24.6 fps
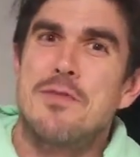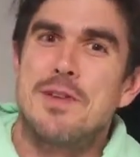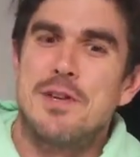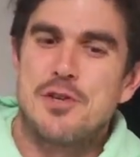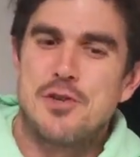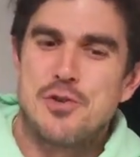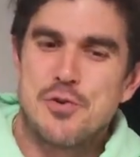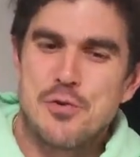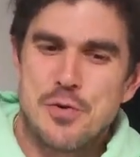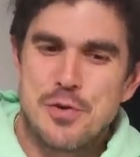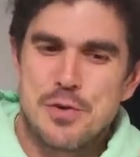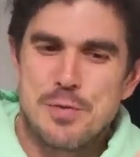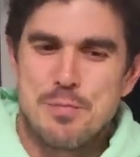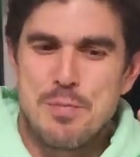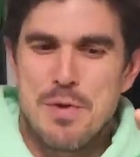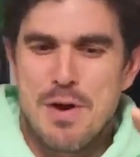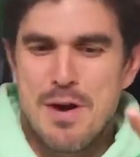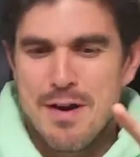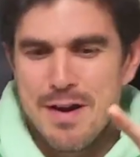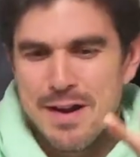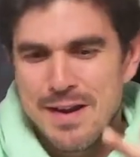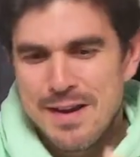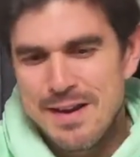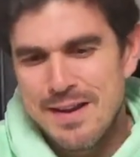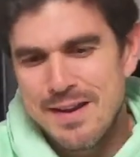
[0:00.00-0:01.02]
enjoyed
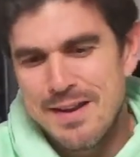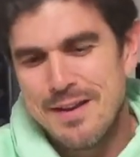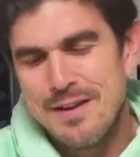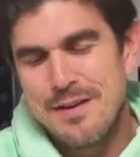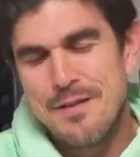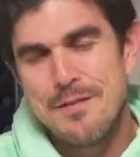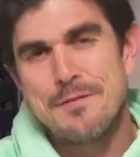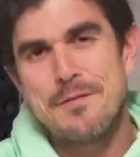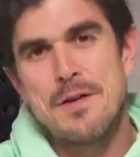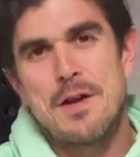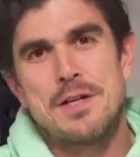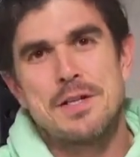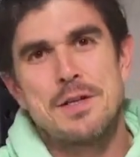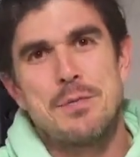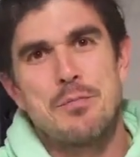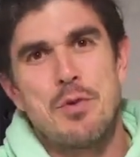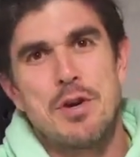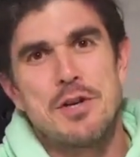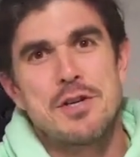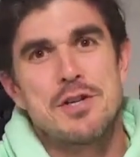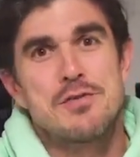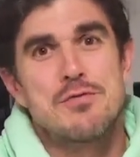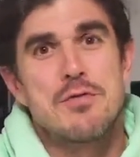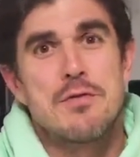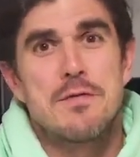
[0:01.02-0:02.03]
my first
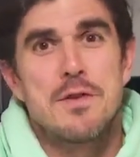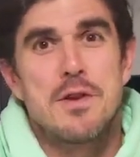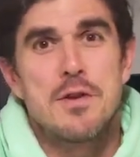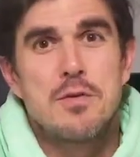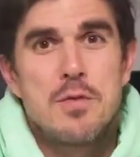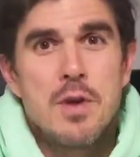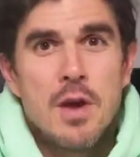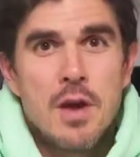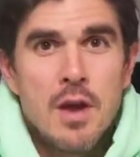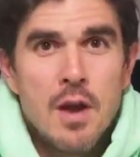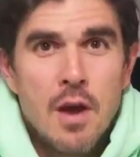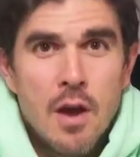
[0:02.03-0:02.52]
impressions review